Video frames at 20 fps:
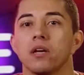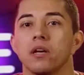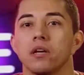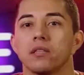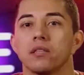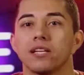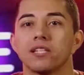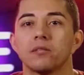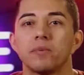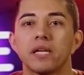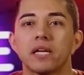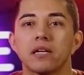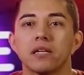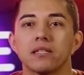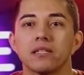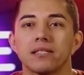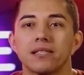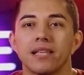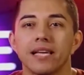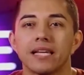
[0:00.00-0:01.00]
That's
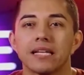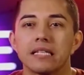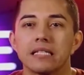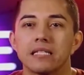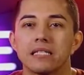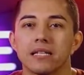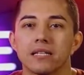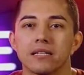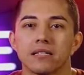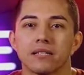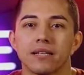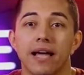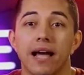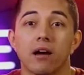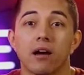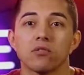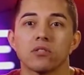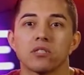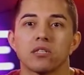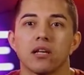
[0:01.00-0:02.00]
because they exist
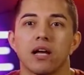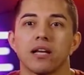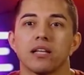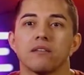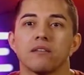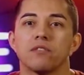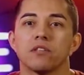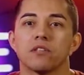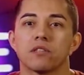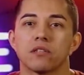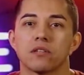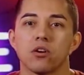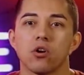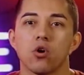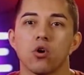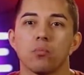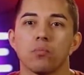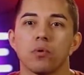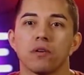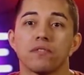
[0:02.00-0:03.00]
outside of the
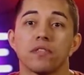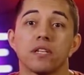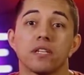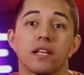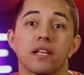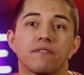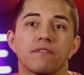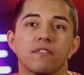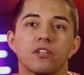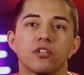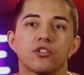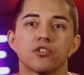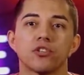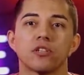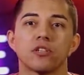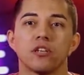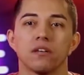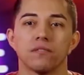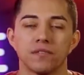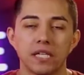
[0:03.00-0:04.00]
scope of the
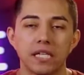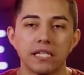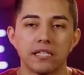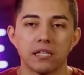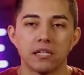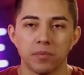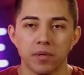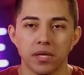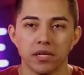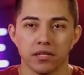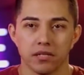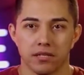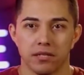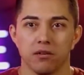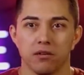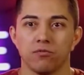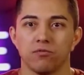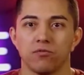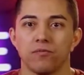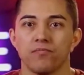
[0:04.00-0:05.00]
definition of TCP
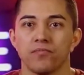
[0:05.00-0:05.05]
itself.